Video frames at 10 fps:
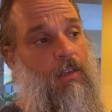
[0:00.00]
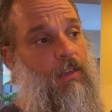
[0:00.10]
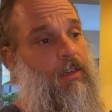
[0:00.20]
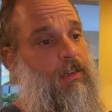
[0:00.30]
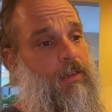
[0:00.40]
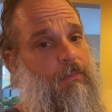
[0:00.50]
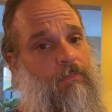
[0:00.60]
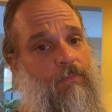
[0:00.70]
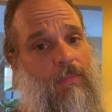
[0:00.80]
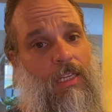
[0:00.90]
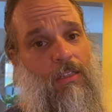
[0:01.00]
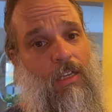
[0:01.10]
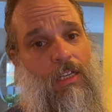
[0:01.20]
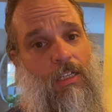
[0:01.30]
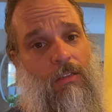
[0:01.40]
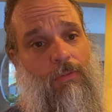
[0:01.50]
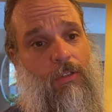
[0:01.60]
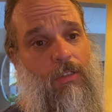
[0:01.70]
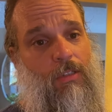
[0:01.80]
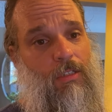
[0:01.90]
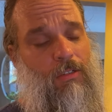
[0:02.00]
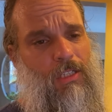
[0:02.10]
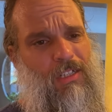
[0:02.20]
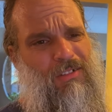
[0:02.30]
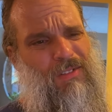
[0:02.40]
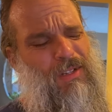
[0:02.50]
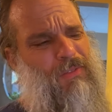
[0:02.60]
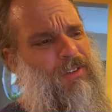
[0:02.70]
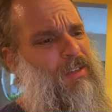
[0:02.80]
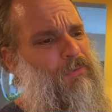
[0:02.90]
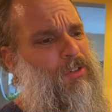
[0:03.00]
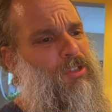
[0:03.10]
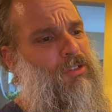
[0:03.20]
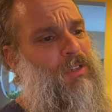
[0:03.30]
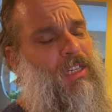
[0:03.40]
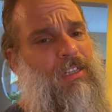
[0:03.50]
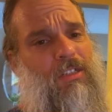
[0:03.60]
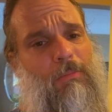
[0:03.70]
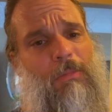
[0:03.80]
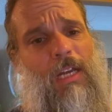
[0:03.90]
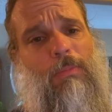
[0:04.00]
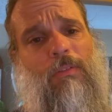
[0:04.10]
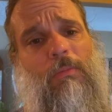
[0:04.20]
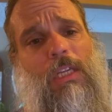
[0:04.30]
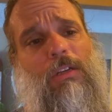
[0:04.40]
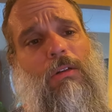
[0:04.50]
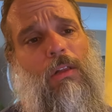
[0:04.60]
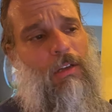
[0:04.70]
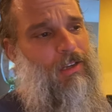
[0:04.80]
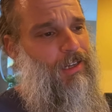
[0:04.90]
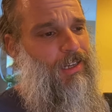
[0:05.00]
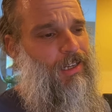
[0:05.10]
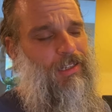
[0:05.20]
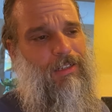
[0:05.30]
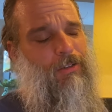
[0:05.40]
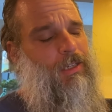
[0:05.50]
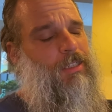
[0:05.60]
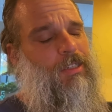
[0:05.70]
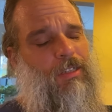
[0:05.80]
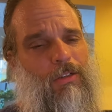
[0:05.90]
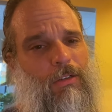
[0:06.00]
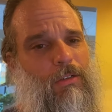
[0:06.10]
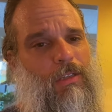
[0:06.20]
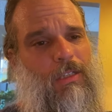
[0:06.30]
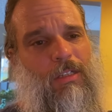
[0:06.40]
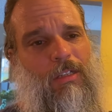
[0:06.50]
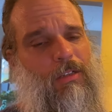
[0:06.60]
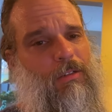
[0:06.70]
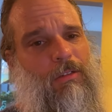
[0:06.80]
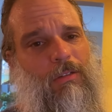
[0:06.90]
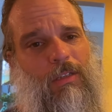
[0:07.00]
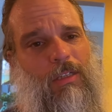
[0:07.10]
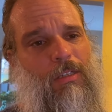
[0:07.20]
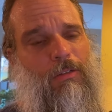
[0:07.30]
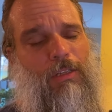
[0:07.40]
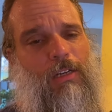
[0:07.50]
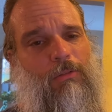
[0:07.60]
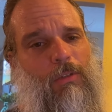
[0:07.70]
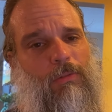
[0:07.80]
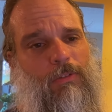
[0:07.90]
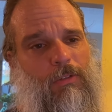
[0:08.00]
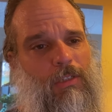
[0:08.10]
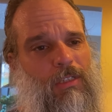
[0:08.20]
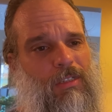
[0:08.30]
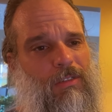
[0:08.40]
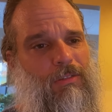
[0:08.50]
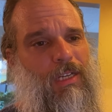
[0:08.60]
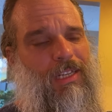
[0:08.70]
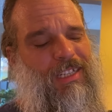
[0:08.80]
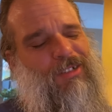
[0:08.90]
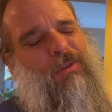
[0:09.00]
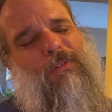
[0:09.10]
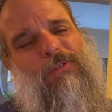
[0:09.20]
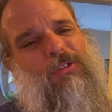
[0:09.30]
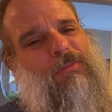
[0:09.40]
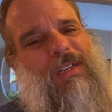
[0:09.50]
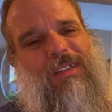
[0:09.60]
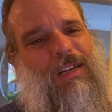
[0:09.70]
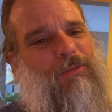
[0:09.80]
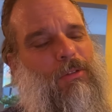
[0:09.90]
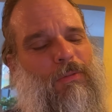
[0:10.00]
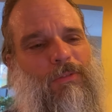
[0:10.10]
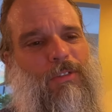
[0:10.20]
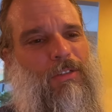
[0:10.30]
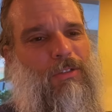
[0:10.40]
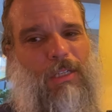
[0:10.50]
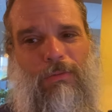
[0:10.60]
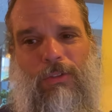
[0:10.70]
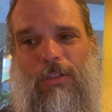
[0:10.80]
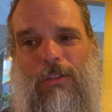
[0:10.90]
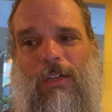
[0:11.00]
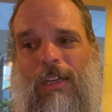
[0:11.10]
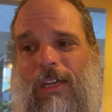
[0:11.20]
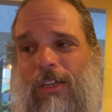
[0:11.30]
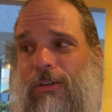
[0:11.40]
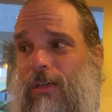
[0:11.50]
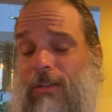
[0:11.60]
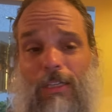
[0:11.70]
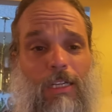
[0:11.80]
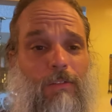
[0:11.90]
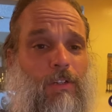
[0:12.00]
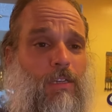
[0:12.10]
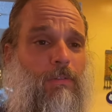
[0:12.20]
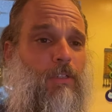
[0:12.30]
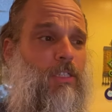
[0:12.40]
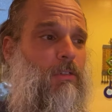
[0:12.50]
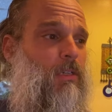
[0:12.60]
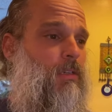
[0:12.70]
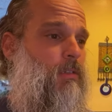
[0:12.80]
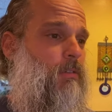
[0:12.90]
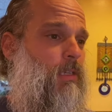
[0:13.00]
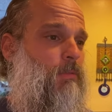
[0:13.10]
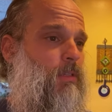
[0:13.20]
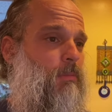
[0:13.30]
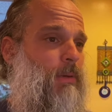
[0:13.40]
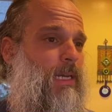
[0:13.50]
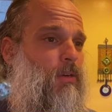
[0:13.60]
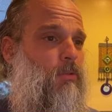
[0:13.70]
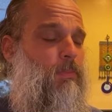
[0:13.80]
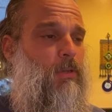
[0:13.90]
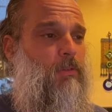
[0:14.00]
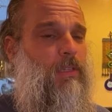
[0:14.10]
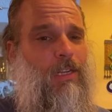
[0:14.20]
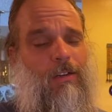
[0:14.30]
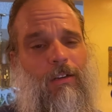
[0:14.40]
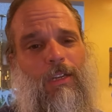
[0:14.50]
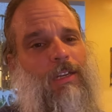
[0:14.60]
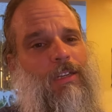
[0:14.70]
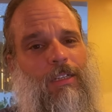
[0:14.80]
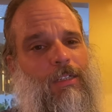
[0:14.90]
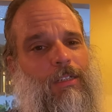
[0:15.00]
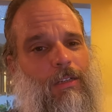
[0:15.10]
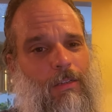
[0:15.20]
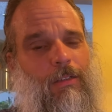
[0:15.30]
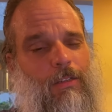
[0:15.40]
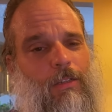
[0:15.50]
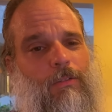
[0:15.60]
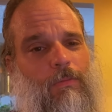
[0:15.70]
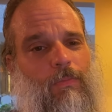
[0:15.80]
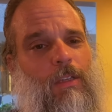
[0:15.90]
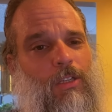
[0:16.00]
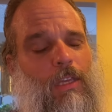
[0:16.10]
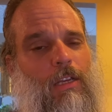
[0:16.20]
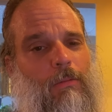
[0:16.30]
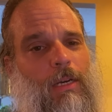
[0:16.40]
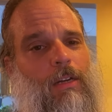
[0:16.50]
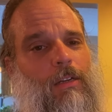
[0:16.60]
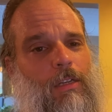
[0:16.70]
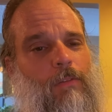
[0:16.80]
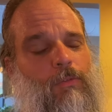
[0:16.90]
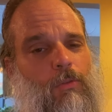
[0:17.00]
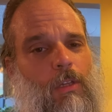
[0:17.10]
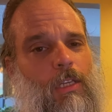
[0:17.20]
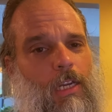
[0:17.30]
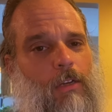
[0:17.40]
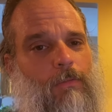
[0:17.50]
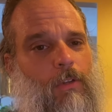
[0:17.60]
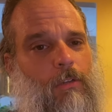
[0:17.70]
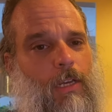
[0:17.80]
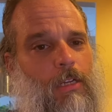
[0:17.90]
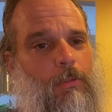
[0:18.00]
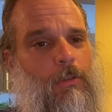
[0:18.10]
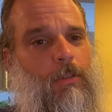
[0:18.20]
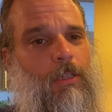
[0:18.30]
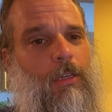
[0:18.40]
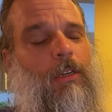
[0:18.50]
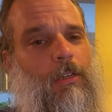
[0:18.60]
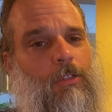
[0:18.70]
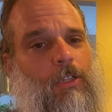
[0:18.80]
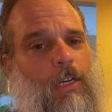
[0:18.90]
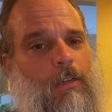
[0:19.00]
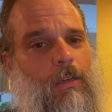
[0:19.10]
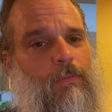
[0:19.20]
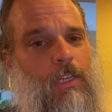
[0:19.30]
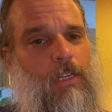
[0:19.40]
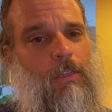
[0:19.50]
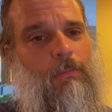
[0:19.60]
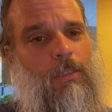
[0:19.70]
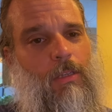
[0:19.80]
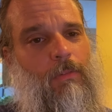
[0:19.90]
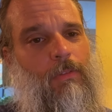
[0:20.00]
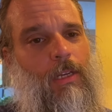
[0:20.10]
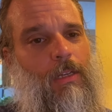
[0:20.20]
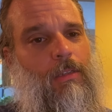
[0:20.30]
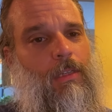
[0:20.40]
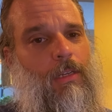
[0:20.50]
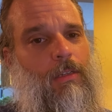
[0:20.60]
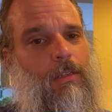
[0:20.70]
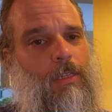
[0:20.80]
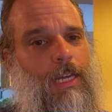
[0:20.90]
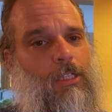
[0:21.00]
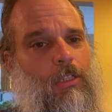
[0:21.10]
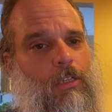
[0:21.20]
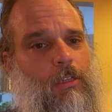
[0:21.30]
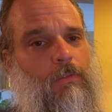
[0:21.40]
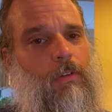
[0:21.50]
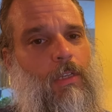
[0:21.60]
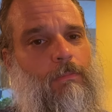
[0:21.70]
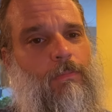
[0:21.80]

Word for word: um, and looking at the first ingredient, or even if it, the first ingredient is some type of meal you know, it's still, it's still, it's still not real food. It's still not, it's real food, but it's not real food. You know, you're giving your dog, you know, it's not even in the refrigerator. You leave the bag open over there. Just, you know, just think about it. And if you really care for your animals, try uh, feeding them stuff that, that is actually good for them.